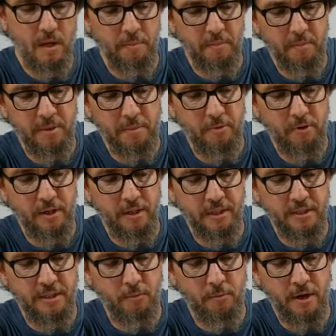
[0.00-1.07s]
putting
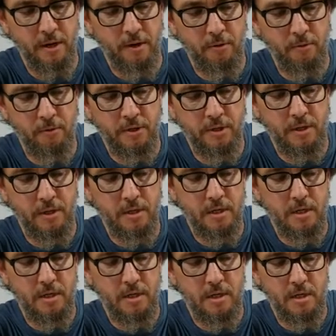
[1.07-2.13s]
this around
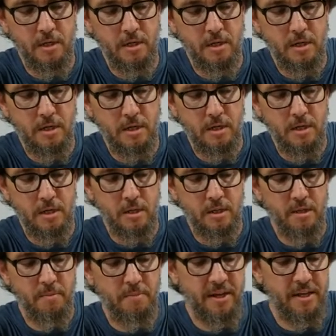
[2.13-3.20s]
the
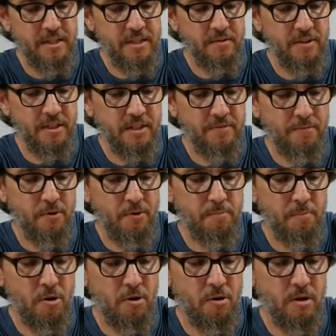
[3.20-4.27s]
base of this first
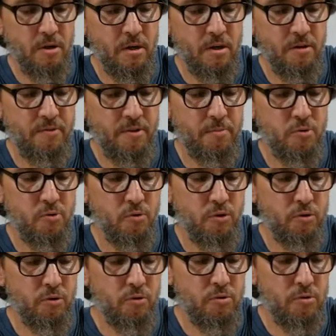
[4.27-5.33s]
part of the pool
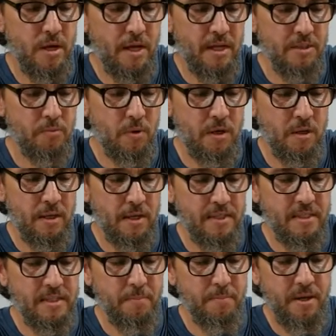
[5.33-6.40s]
noodle as well
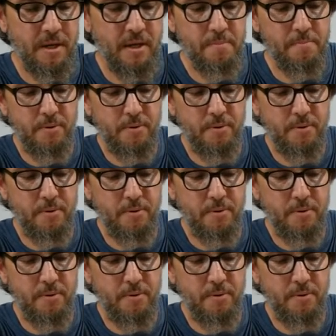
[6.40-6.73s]
as the pipe.